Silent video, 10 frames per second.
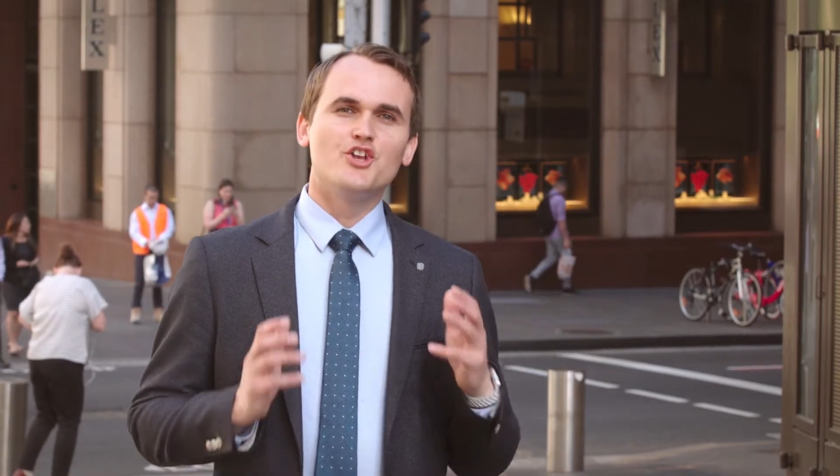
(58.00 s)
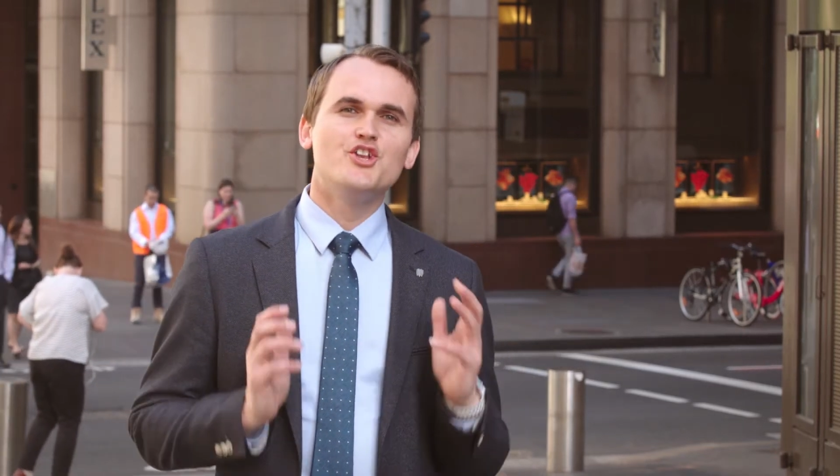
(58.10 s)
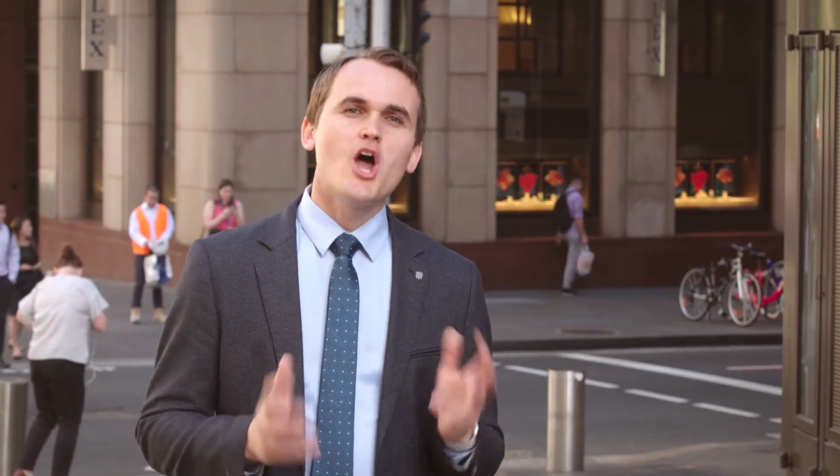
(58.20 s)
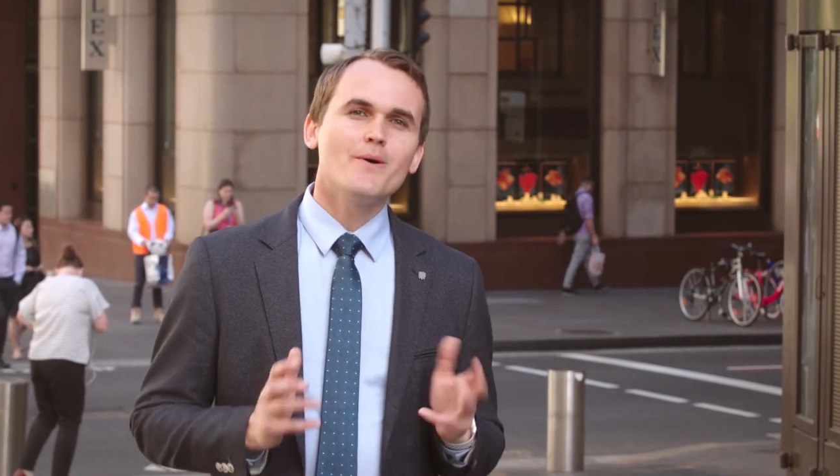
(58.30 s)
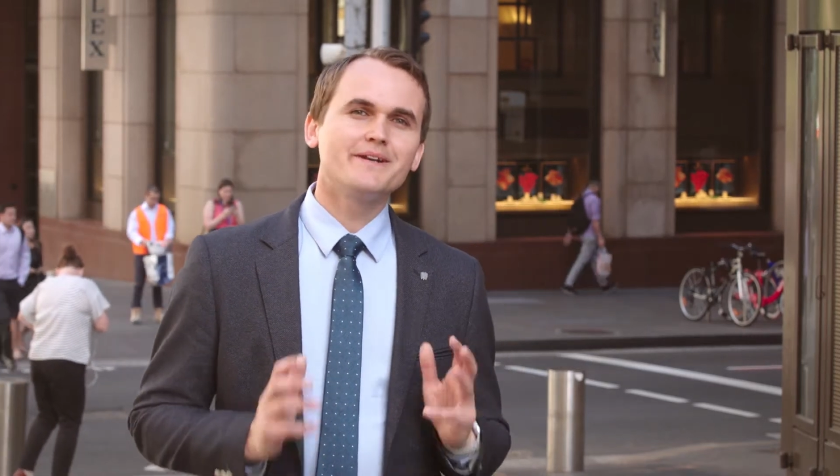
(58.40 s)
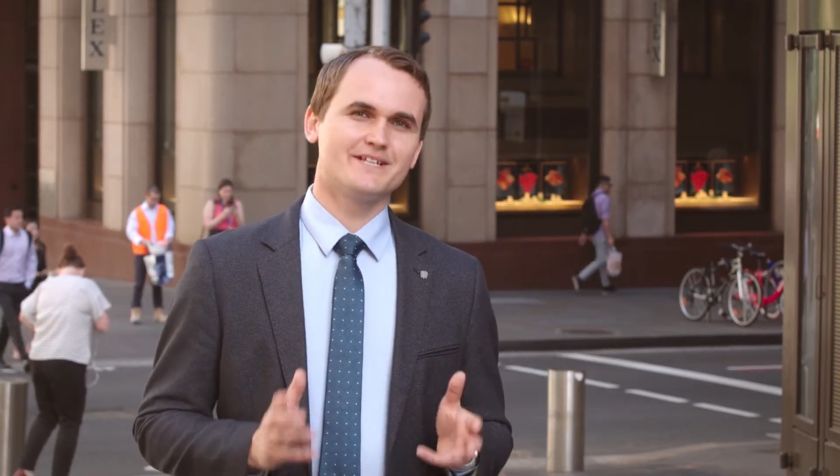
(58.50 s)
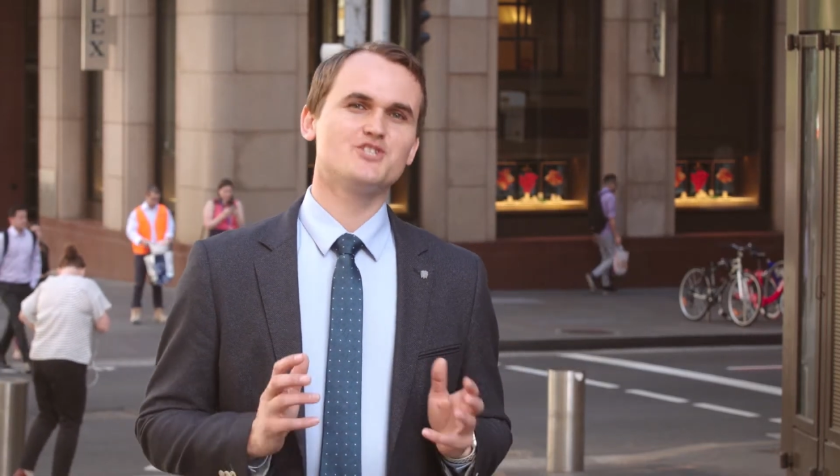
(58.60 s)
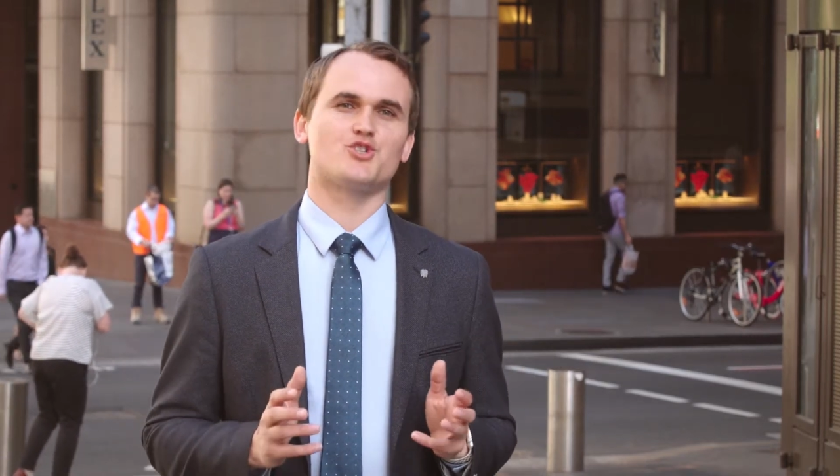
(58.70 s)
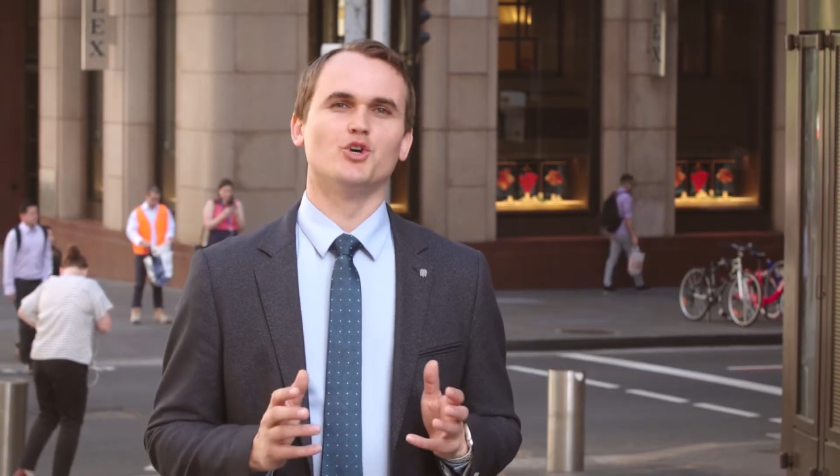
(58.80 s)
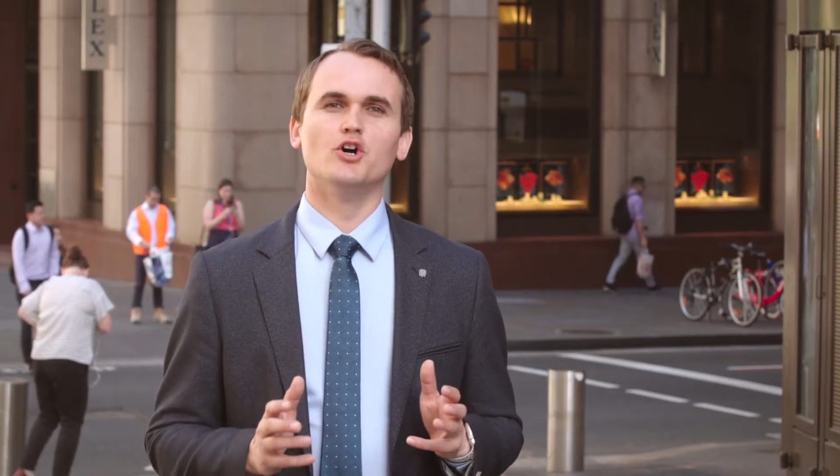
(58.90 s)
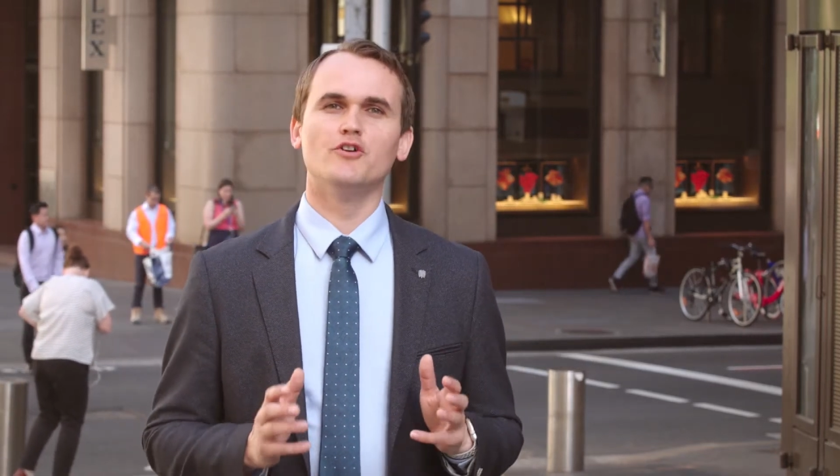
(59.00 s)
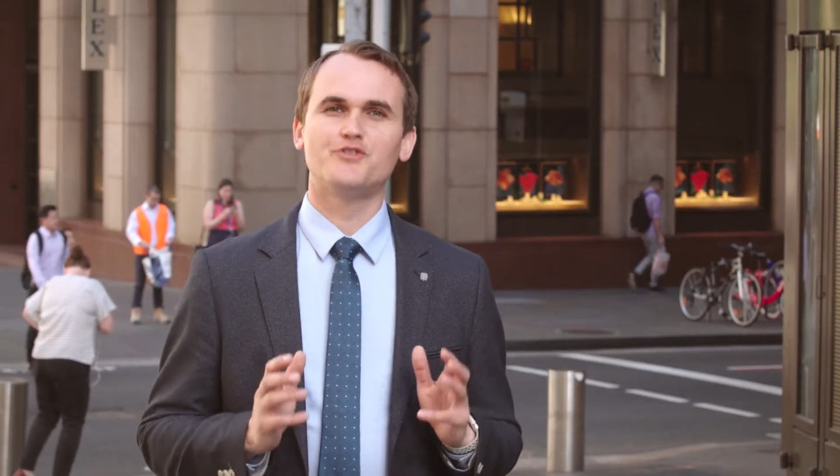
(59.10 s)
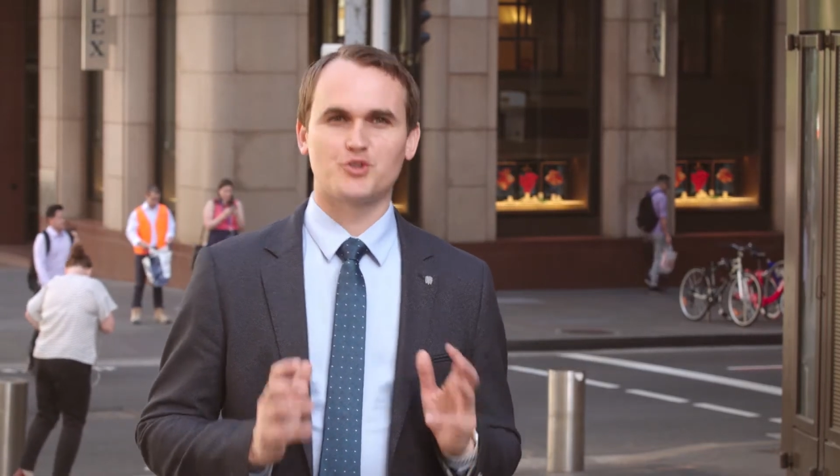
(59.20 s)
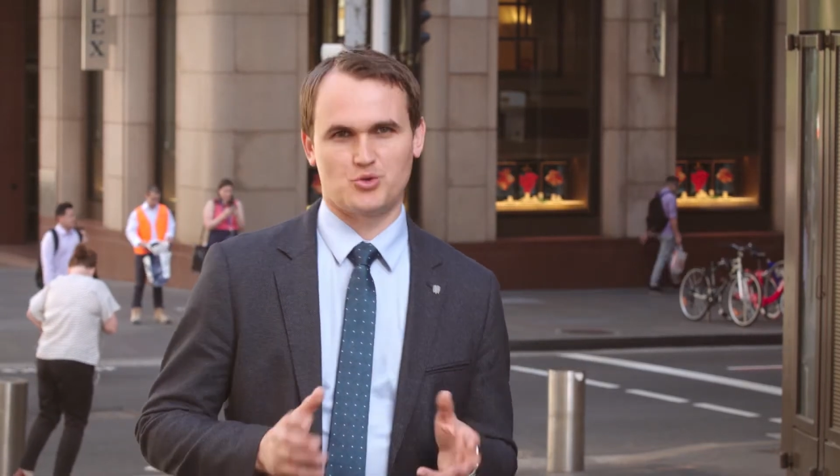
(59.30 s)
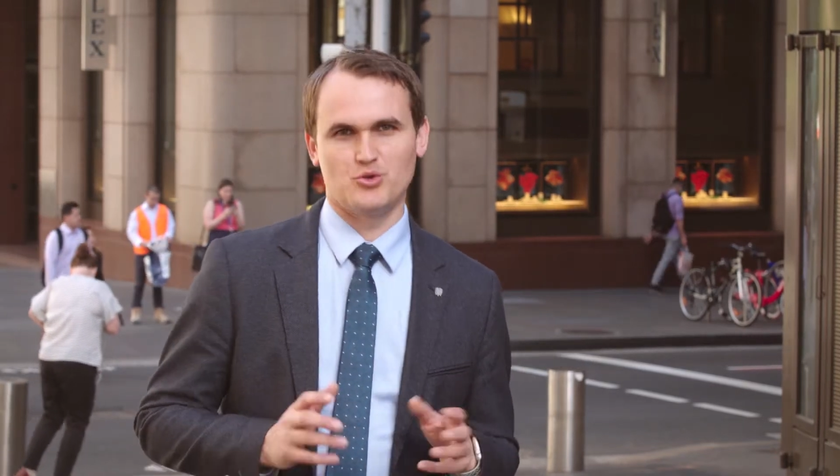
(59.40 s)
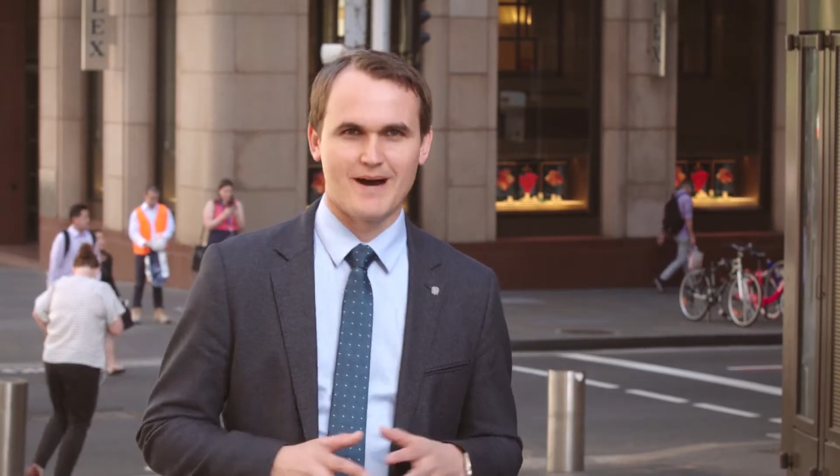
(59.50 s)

No one can serve two